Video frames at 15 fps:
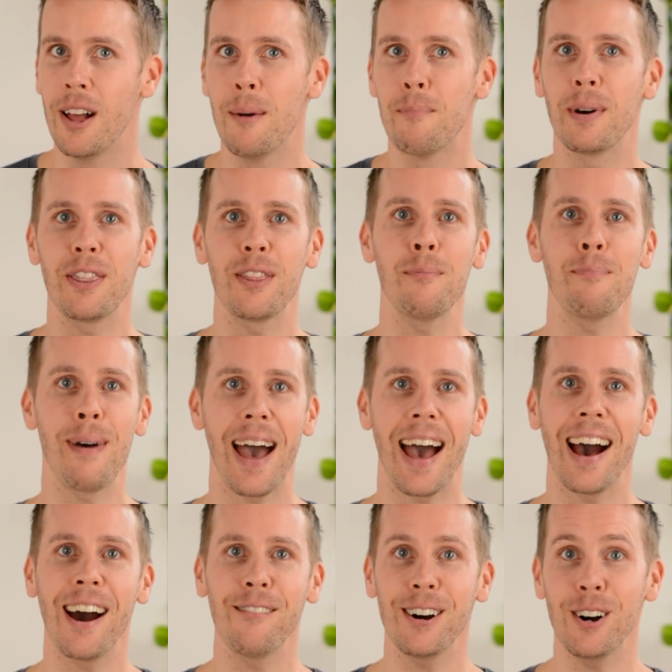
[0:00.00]
but the
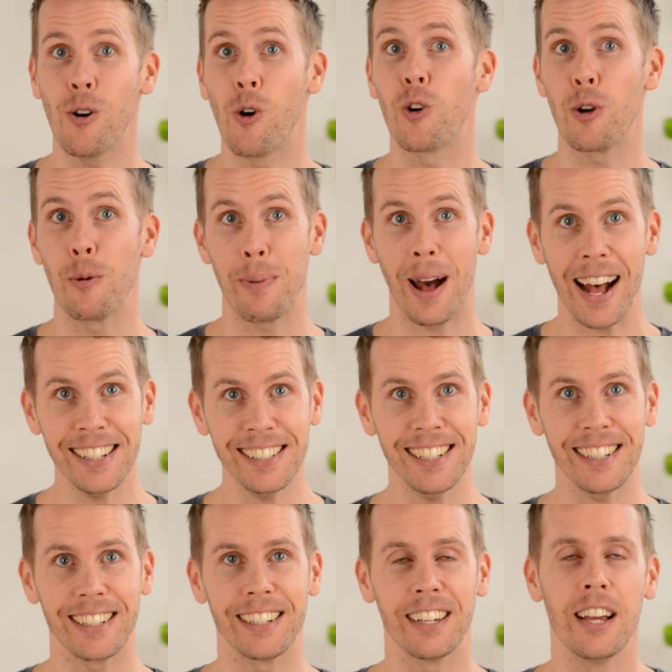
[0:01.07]
power or
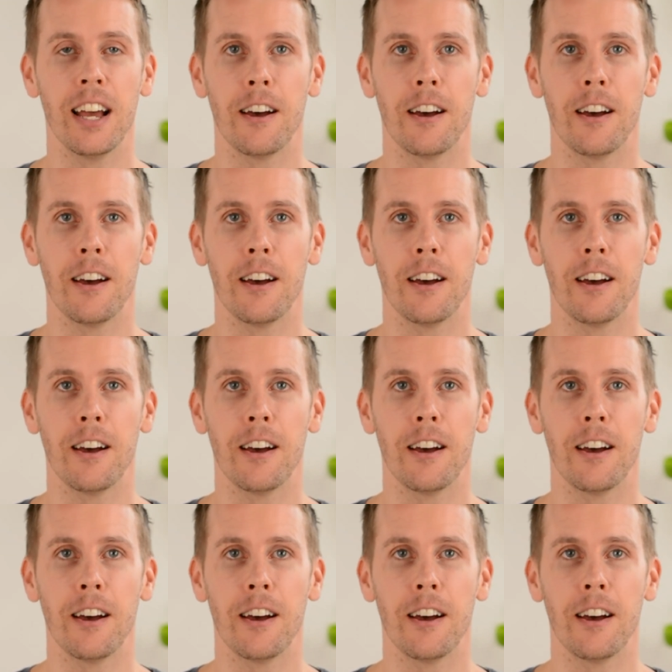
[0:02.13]
capacity